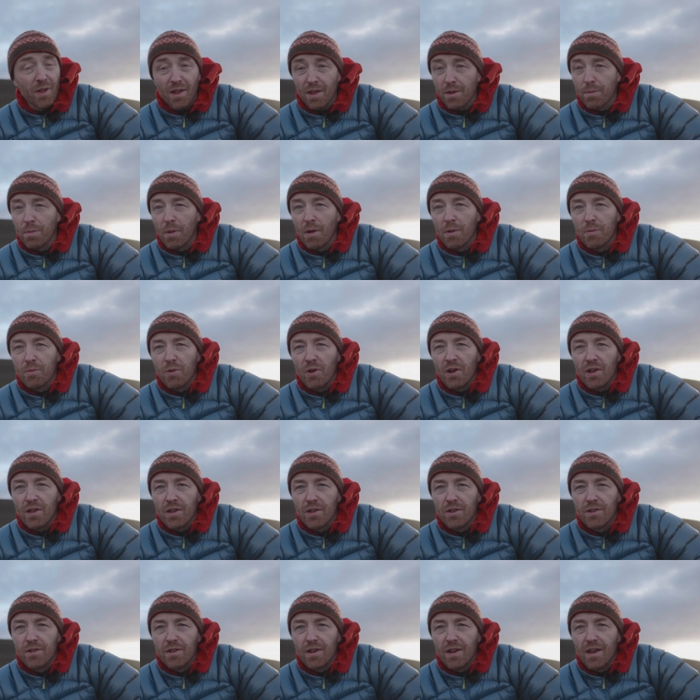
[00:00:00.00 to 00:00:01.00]
that's been a pretty
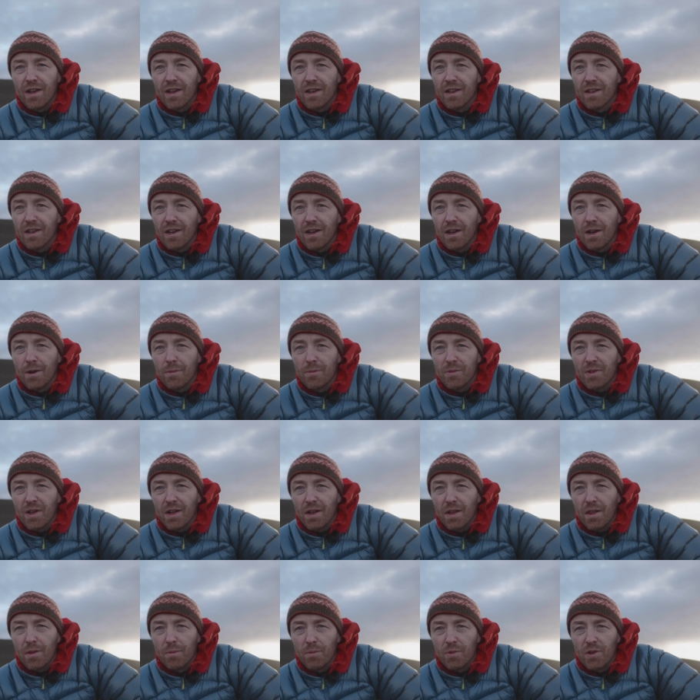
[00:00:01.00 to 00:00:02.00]
good day,
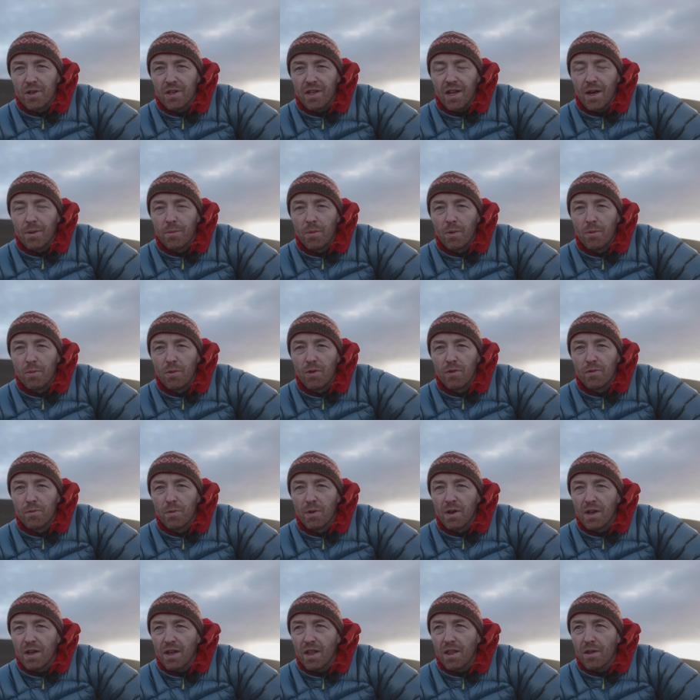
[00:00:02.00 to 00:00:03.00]
getting some good camera
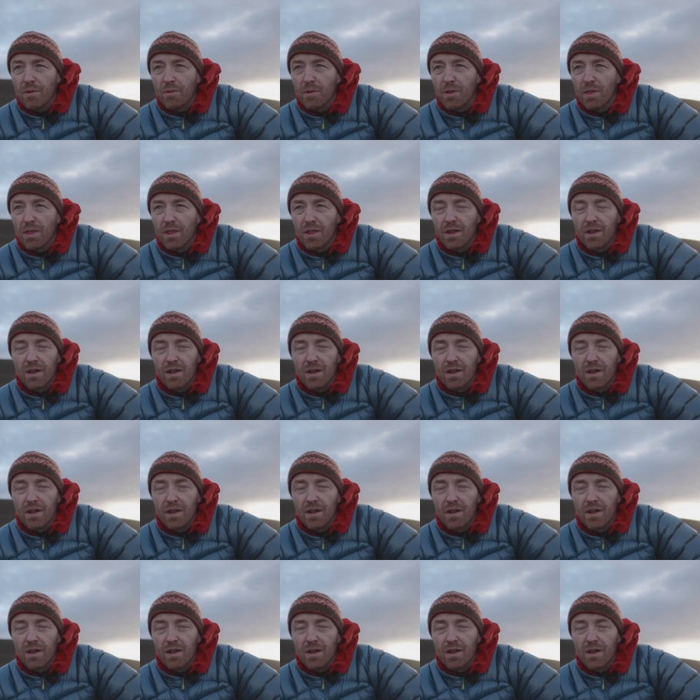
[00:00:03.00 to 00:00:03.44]
movements with